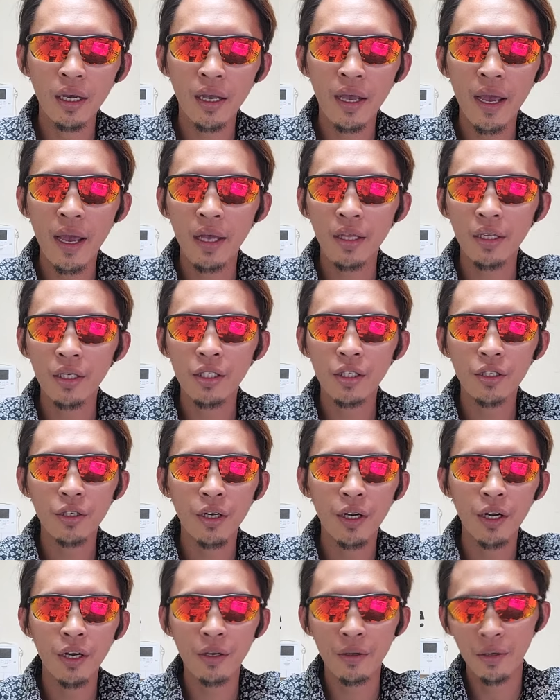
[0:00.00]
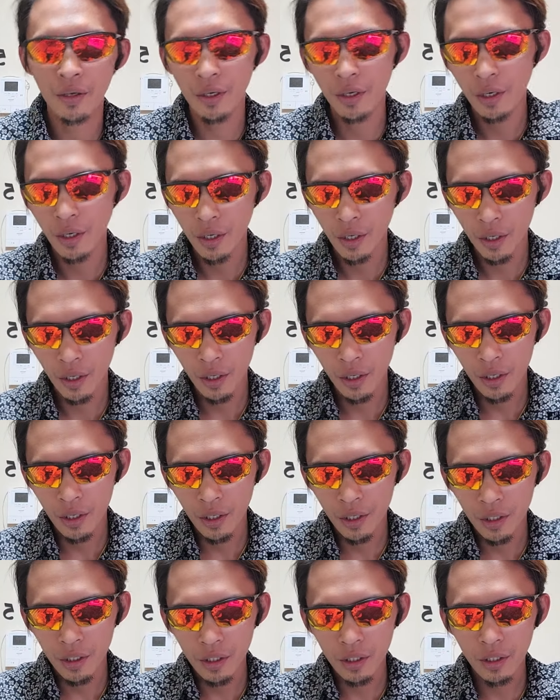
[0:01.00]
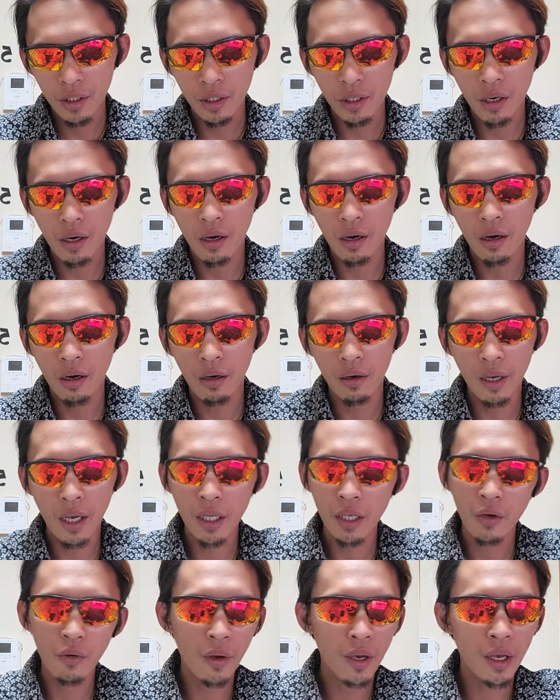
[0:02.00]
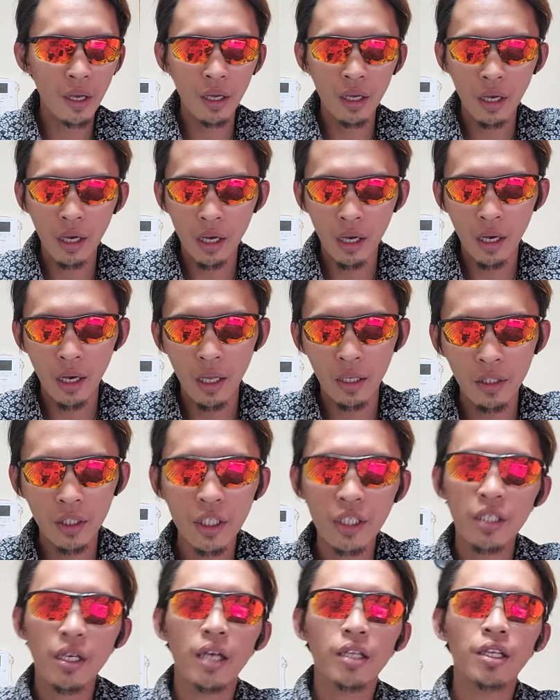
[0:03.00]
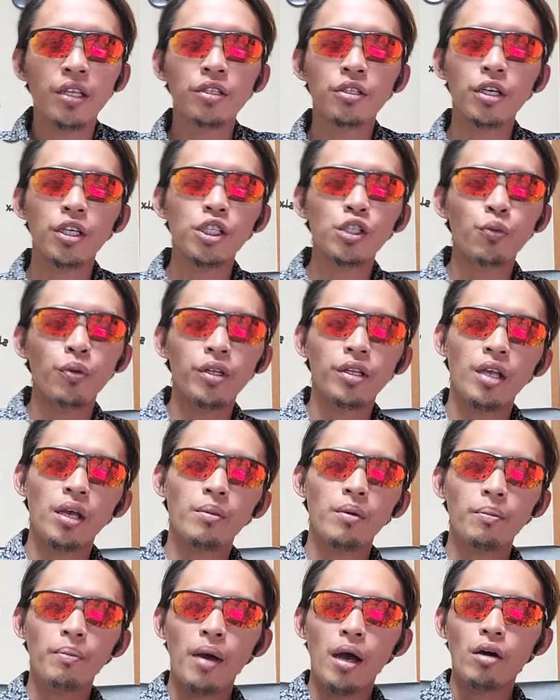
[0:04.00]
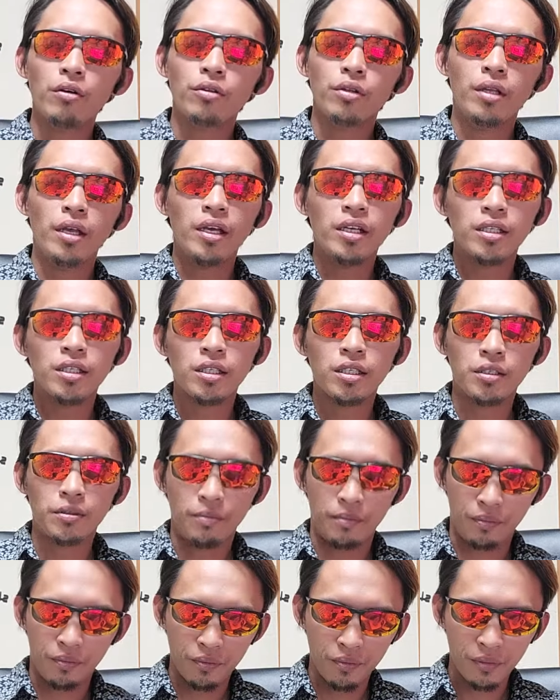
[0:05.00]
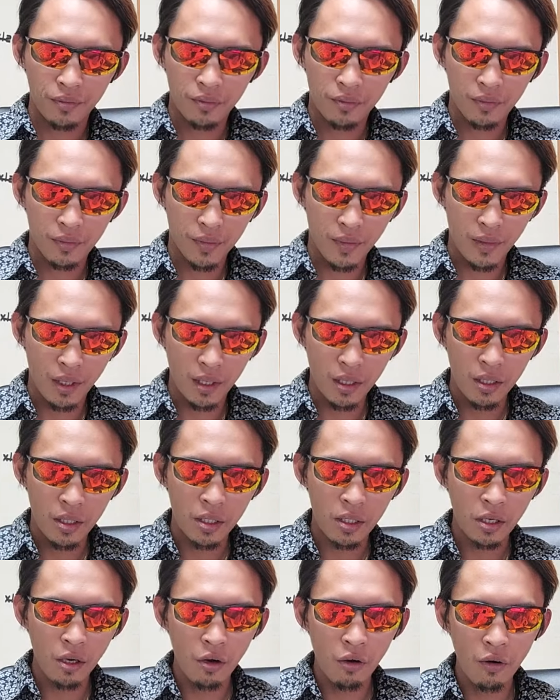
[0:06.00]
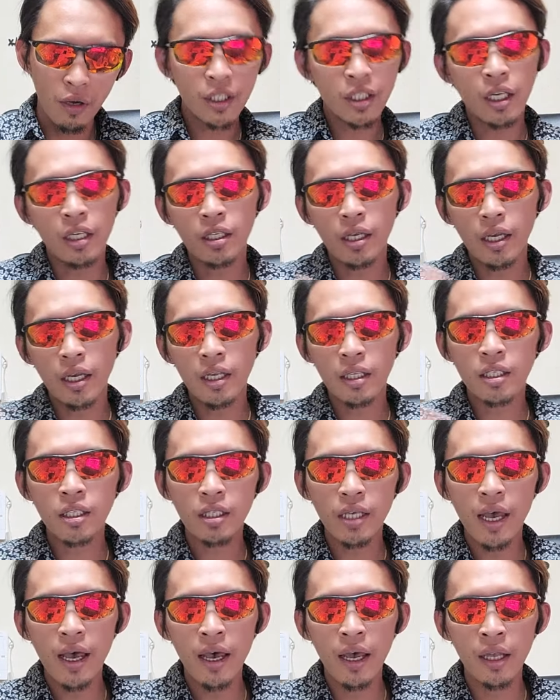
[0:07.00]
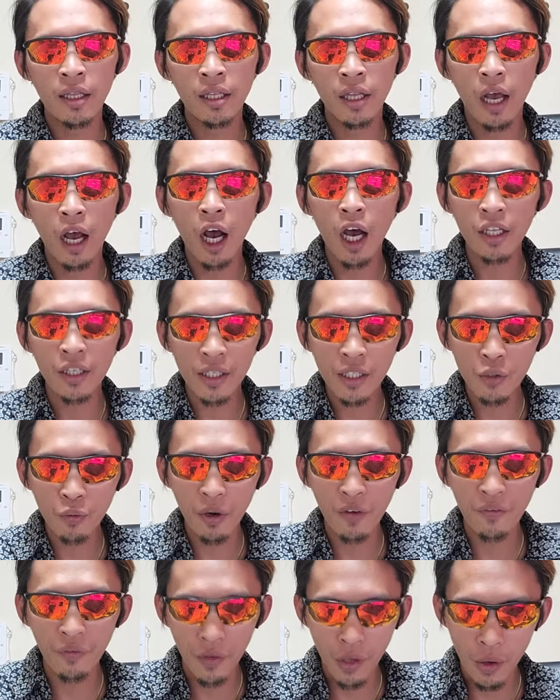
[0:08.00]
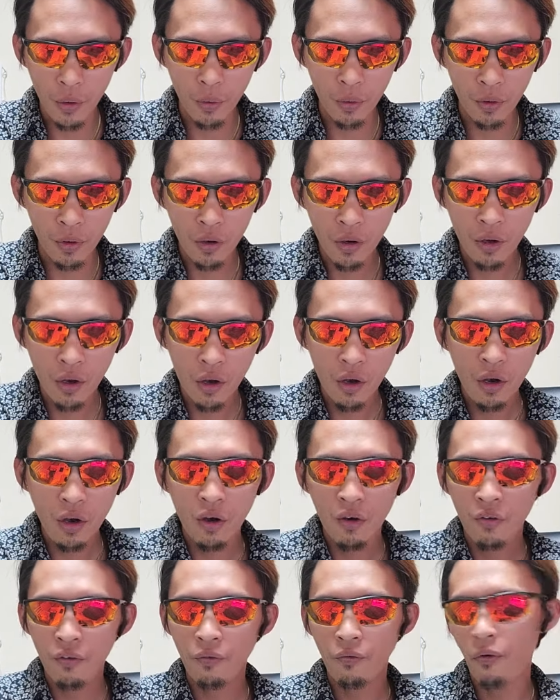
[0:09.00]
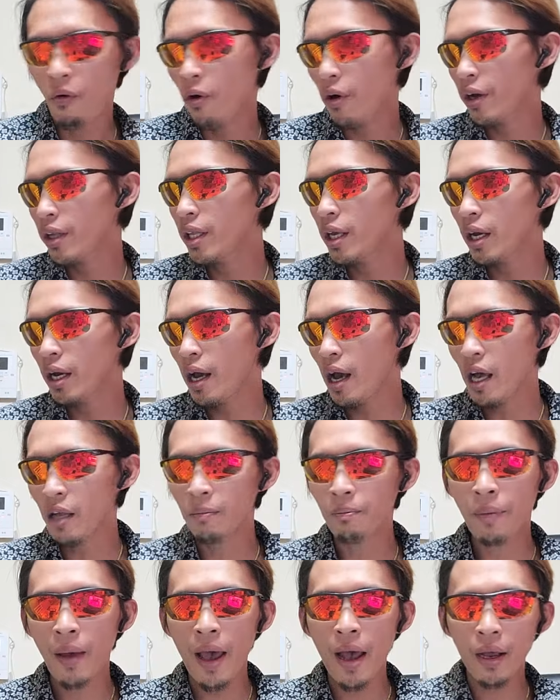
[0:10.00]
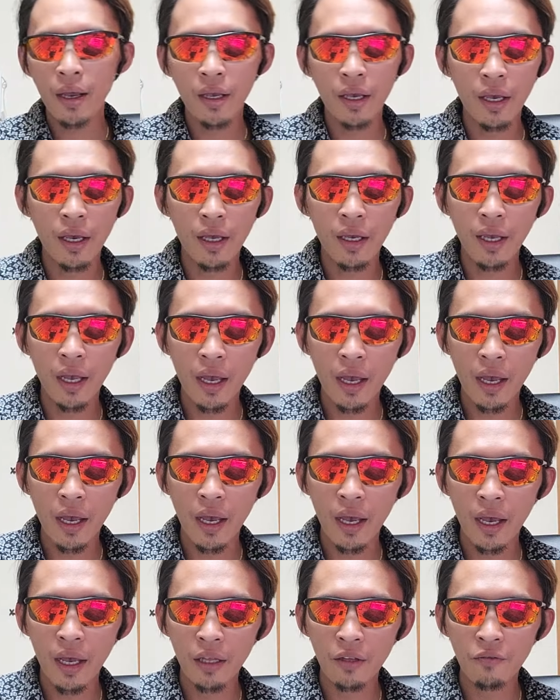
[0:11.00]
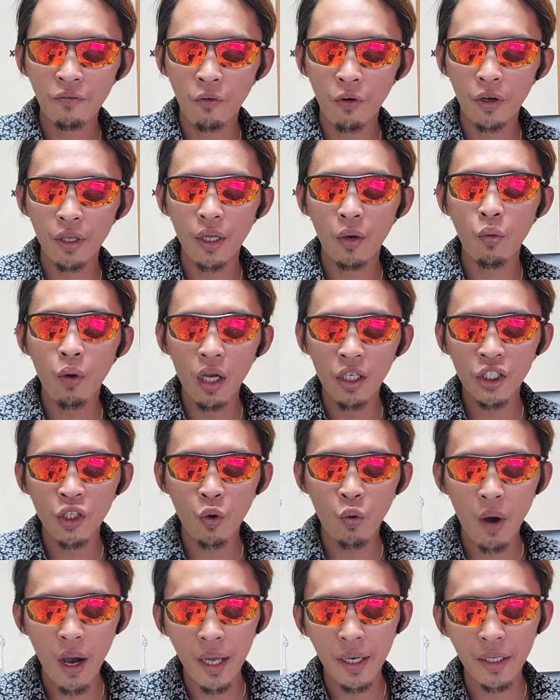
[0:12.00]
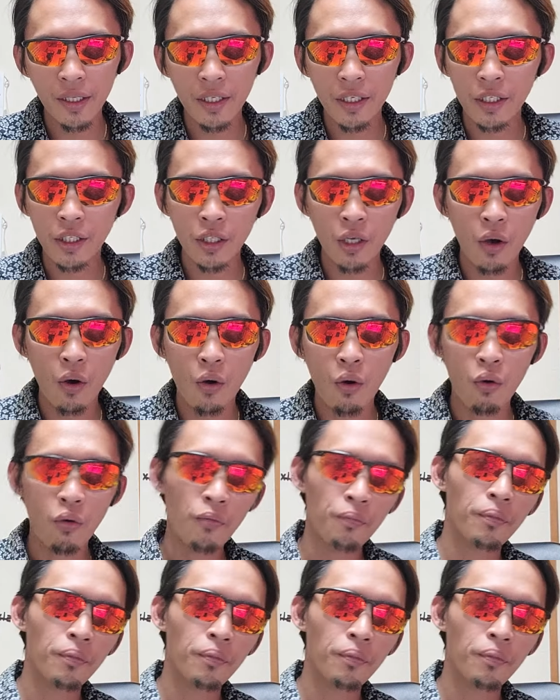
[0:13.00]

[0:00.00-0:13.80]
canister. So anyway, I'll just get in touch with them about this. So it's an honest review for the unpacking and for the watch quality. So